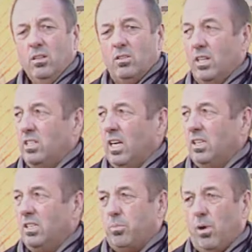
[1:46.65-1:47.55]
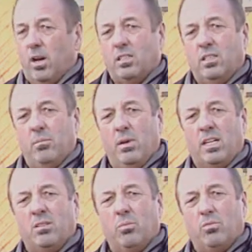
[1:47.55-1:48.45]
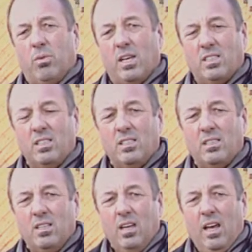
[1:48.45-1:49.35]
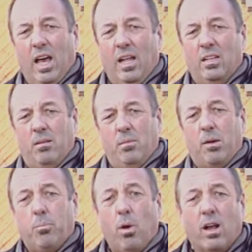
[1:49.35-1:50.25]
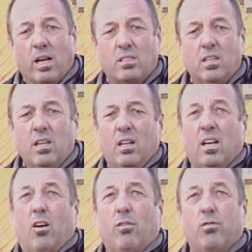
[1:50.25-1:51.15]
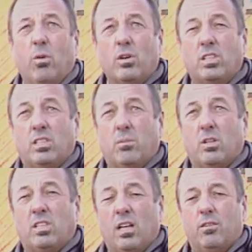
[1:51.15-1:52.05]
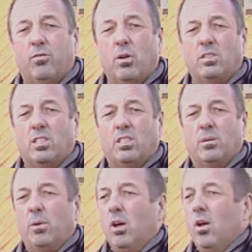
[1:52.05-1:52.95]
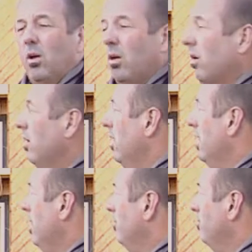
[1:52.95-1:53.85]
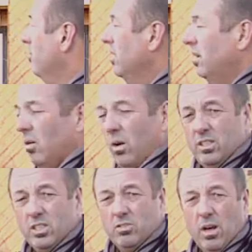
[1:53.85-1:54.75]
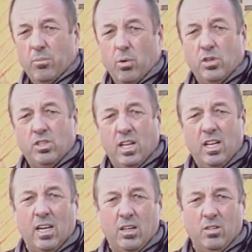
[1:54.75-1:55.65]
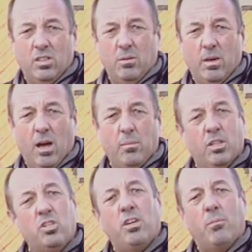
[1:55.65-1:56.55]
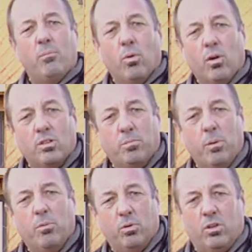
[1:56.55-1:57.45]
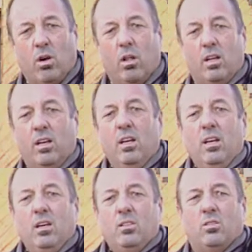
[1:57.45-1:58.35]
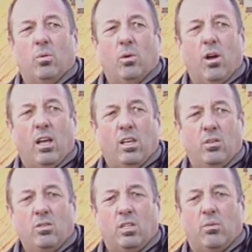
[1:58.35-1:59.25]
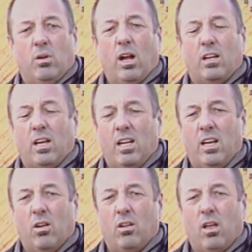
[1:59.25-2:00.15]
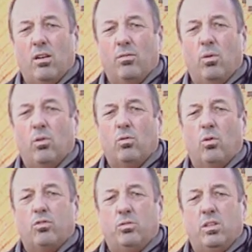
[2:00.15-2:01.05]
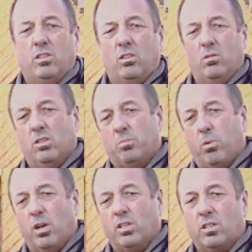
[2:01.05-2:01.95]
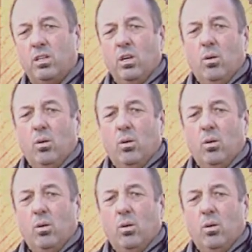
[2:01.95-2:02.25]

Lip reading: So they take these products, they mix them with resins, and they make products like our floor system, our silent floor system, our oriented strand board sheeting that you see behind me, the chip board as people would call it. So we're not cutting down a lot of old growth trees to do this project.